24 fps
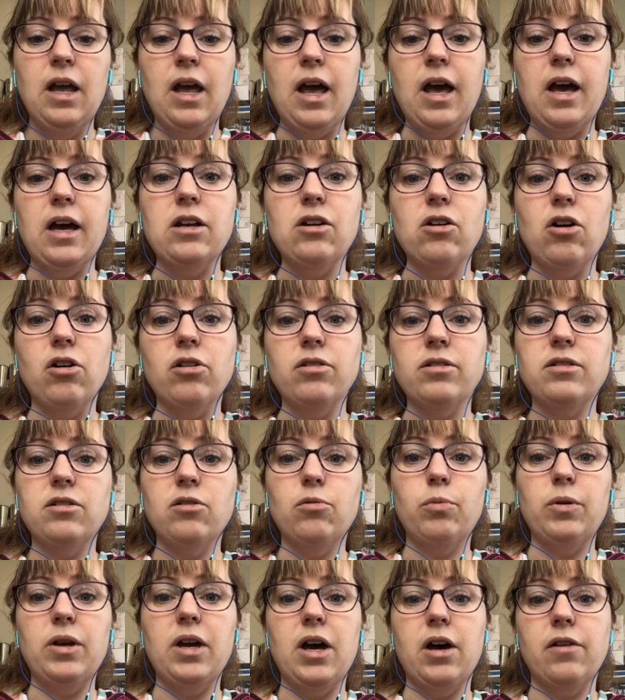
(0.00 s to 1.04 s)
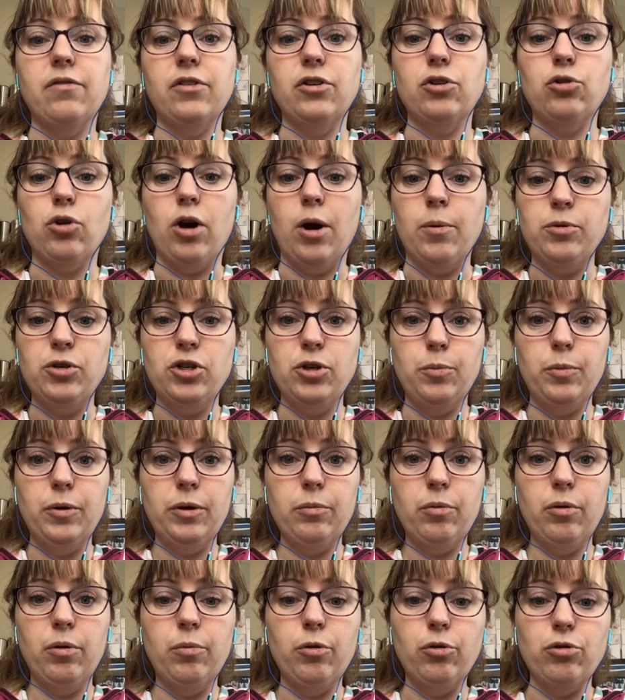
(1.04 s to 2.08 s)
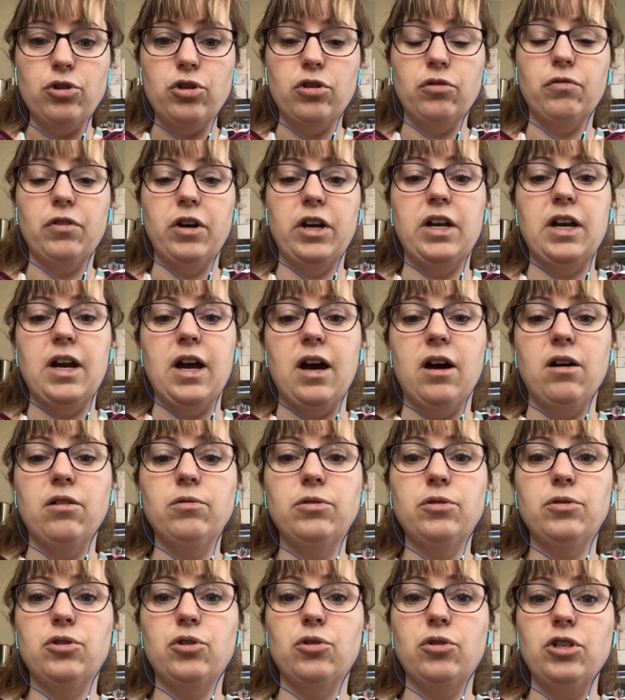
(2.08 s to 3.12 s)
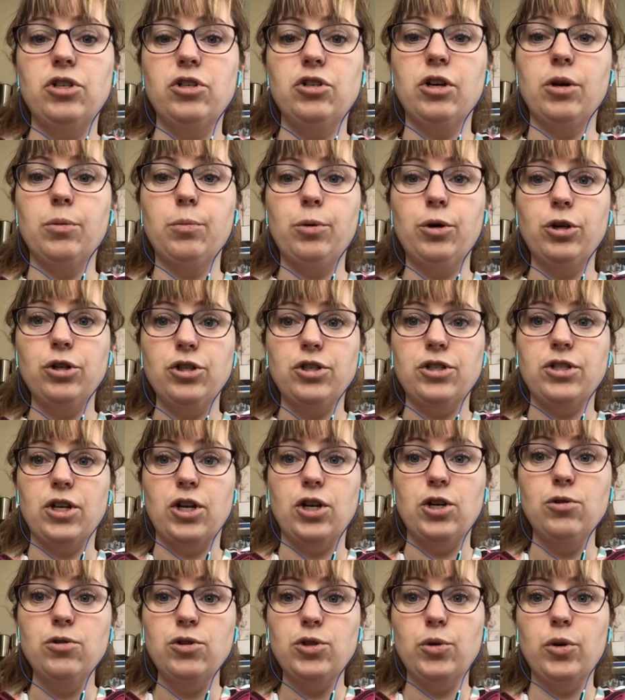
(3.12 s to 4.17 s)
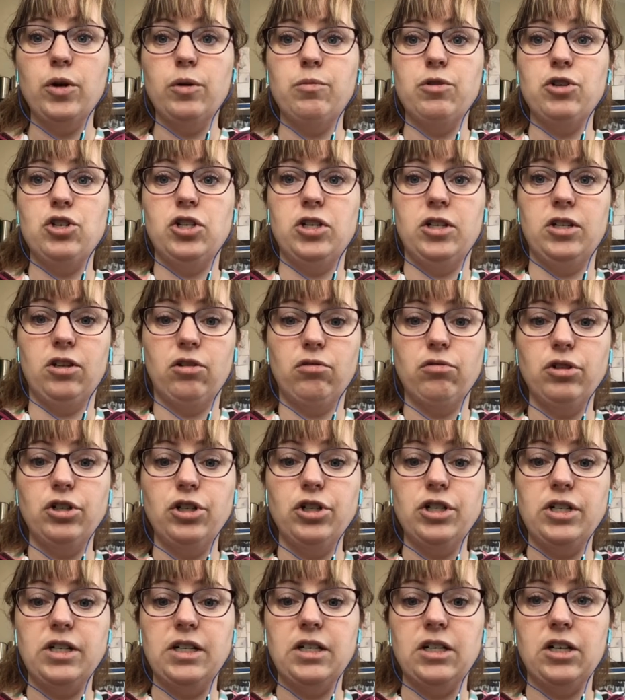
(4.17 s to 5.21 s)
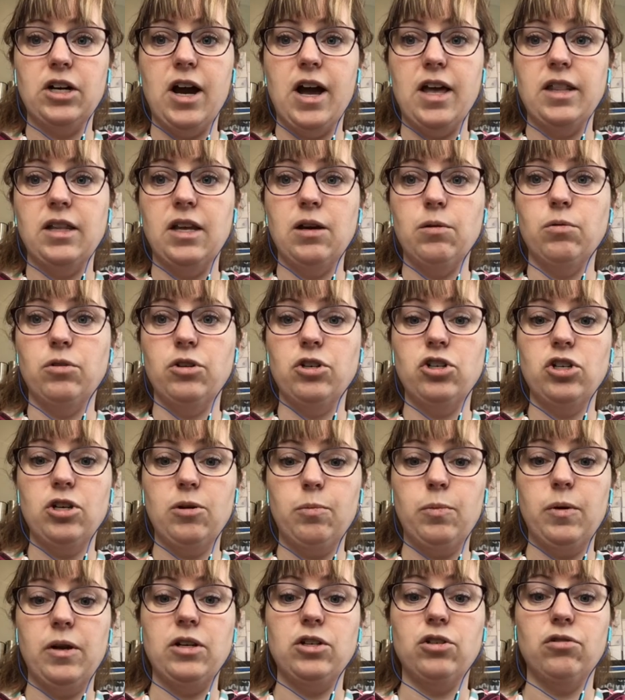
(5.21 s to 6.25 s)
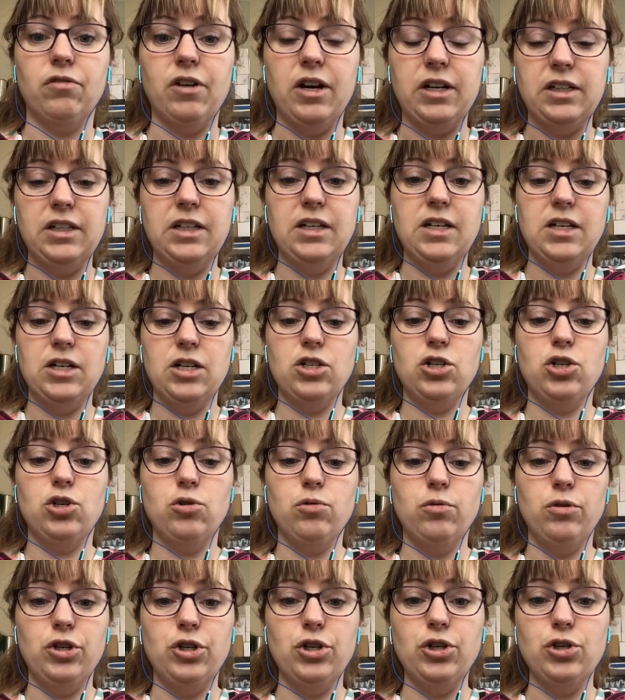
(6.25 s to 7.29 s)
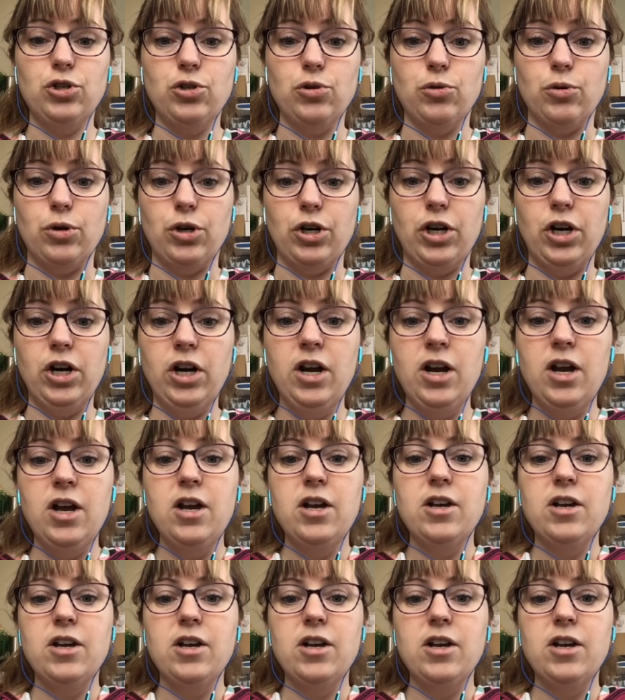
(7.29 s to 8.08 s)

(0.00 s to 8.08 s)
And also we have a drop shipping promotion right now, so you can purchase a new sewing machine through your dealer and they will ship it directly to your door.